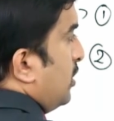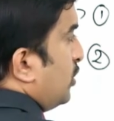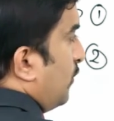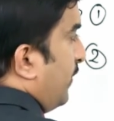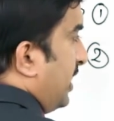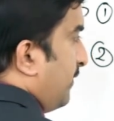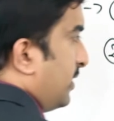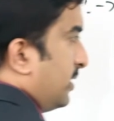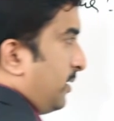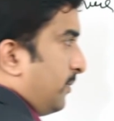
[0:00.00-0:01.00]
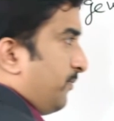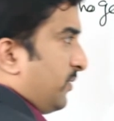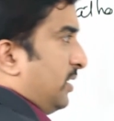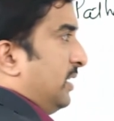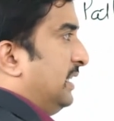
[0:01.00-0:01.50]
So, whenever
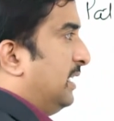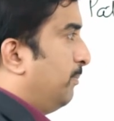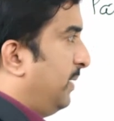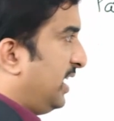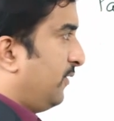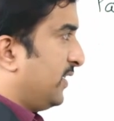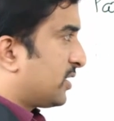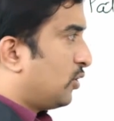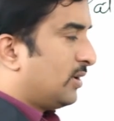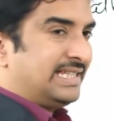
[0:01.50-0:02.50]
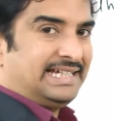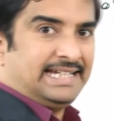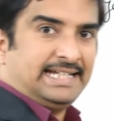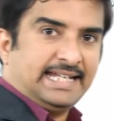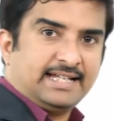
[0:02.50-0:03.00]
the blood
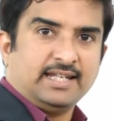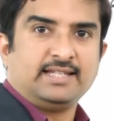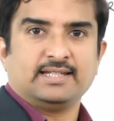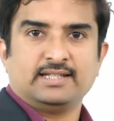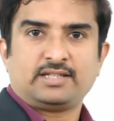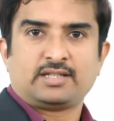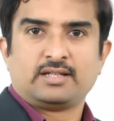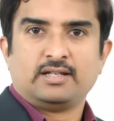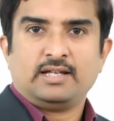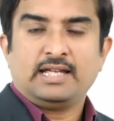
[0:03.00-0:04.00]
viscosity decreases,